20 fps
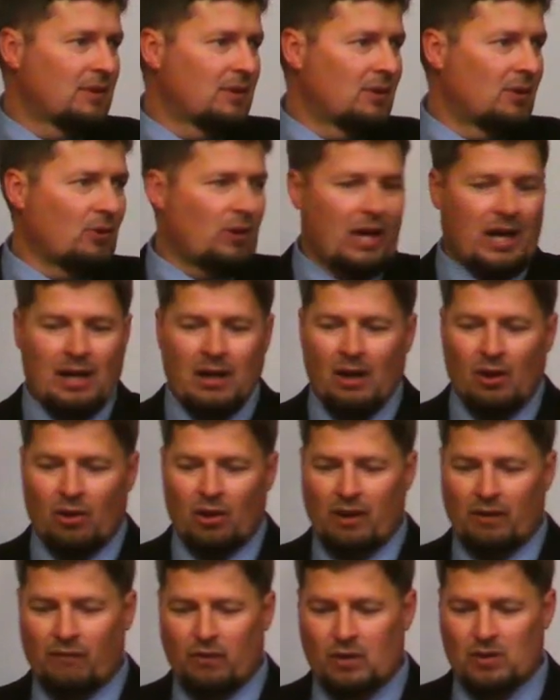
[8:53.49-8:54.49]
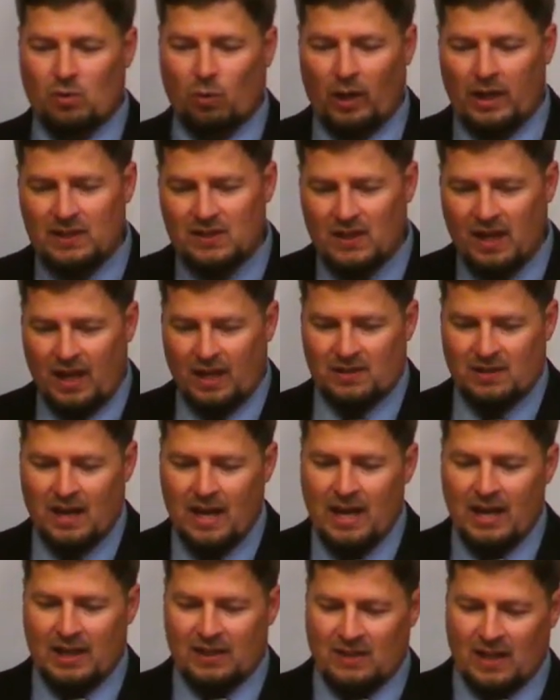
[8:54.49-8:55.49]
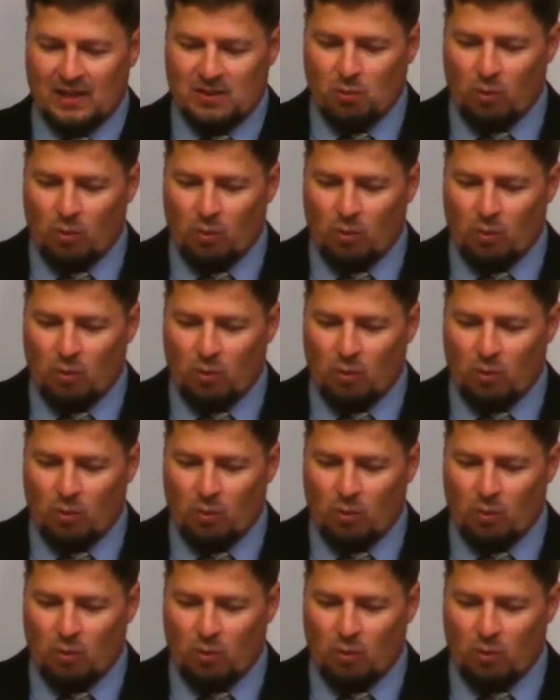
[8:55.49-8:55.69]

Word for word: Okay, look at verse 26. He says,